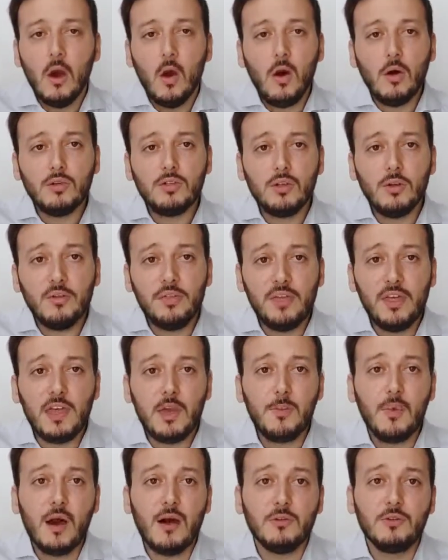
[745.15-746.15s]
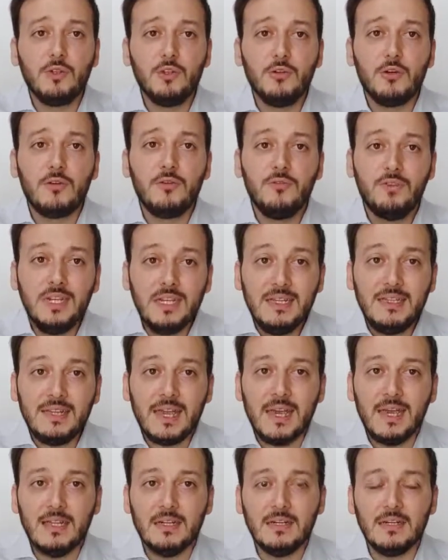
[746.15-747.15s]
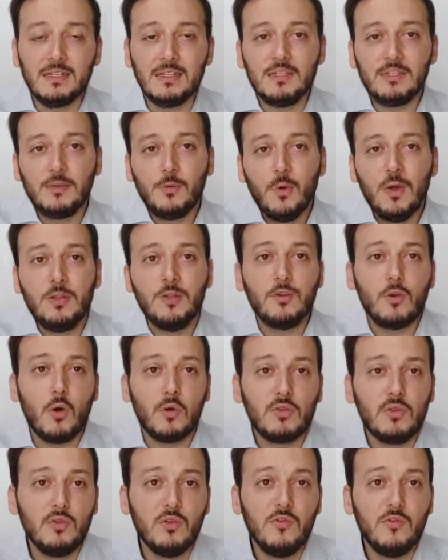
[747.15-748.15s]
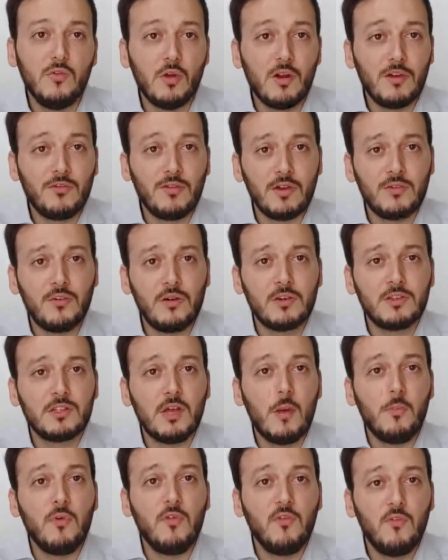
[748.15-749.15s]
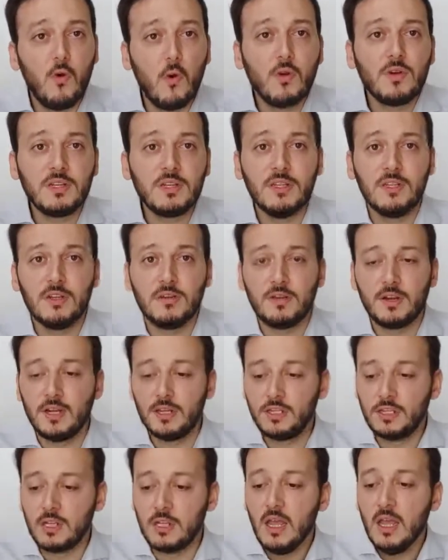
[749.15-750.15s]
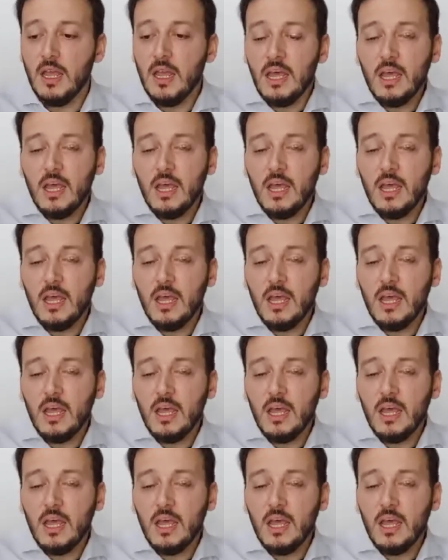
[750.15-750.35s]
Also think about your retailers when you're going to do, for example, forward integration.